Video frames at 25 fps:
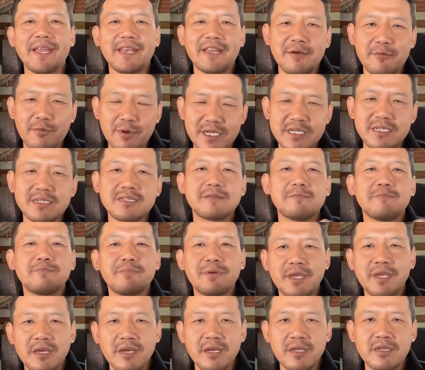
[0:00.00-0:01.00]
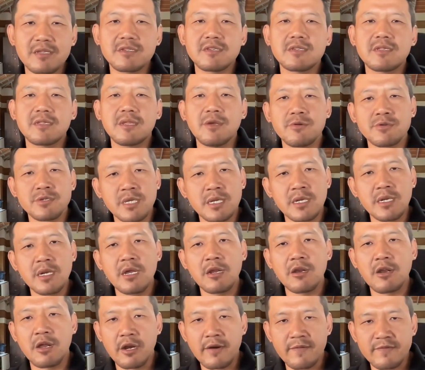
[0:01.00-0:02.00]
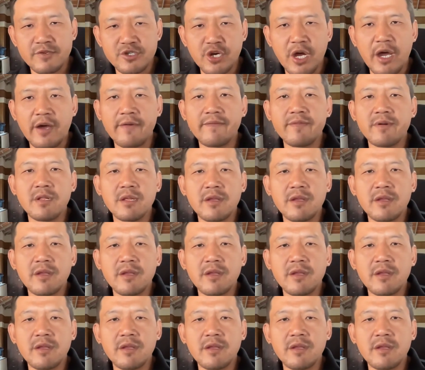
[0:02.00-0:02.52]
It was because there wasn't a lot of travel